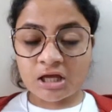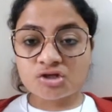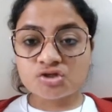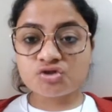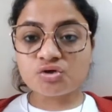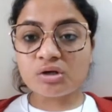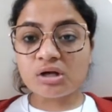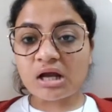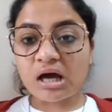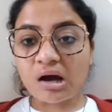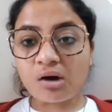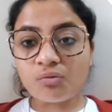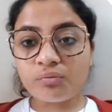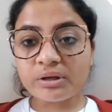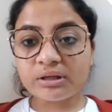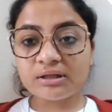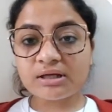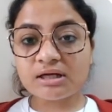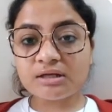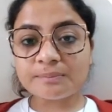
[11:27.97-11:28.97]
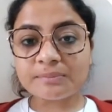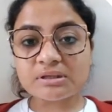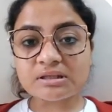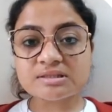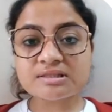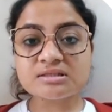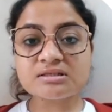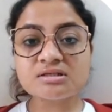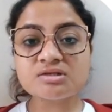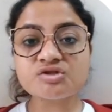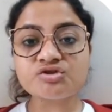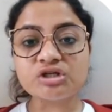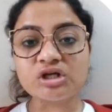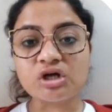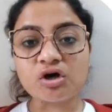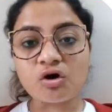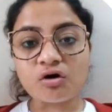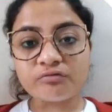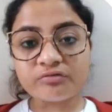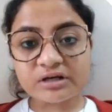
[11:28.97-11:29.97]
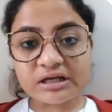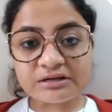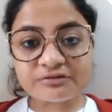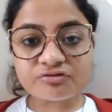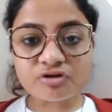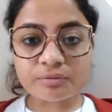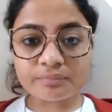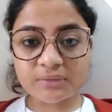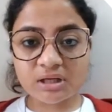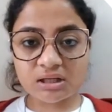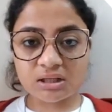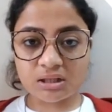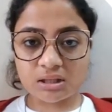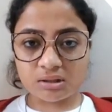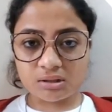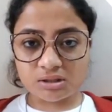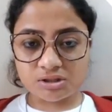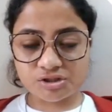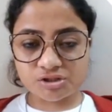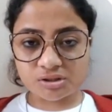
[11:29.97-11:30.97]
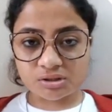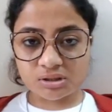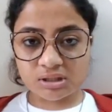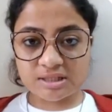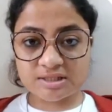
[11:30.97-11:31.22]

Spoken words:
So now when that person is recovering from that condition,